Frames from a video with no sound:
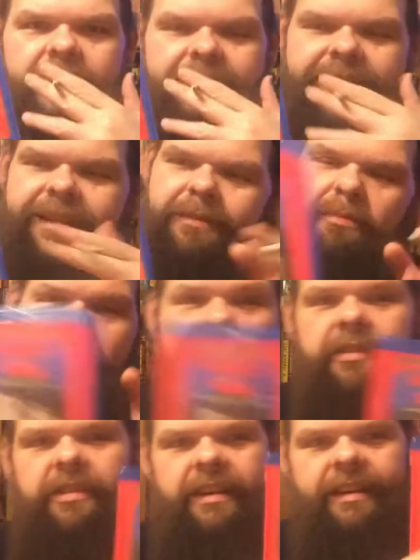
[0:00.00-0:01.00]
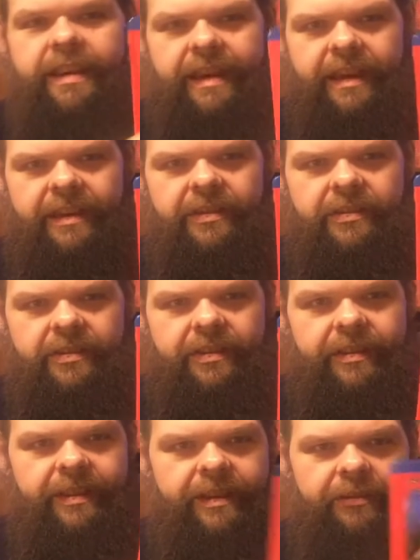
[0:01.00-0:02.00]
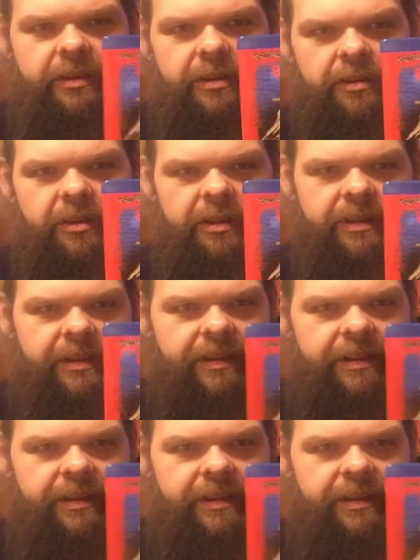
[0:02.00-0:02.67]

Basket Case, give it a look.